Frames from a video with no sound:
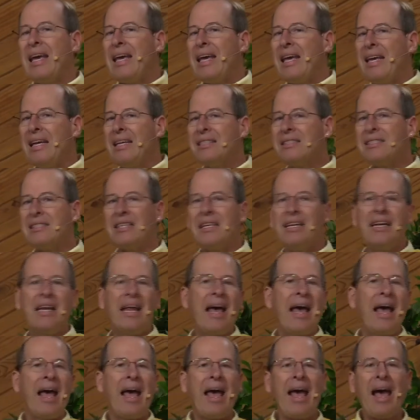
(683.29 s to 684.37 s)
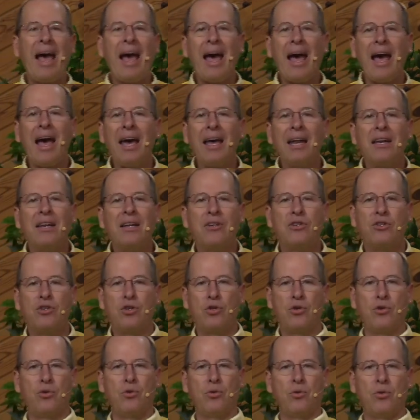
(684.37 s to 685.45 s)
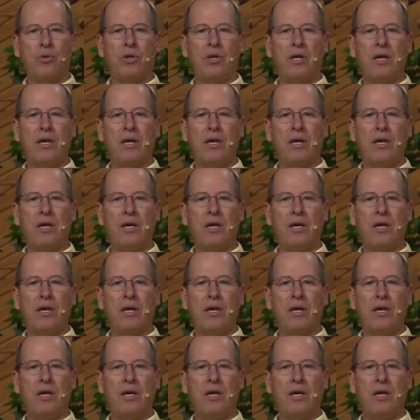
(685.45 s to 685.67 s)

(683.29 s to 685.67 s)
it's an attitude.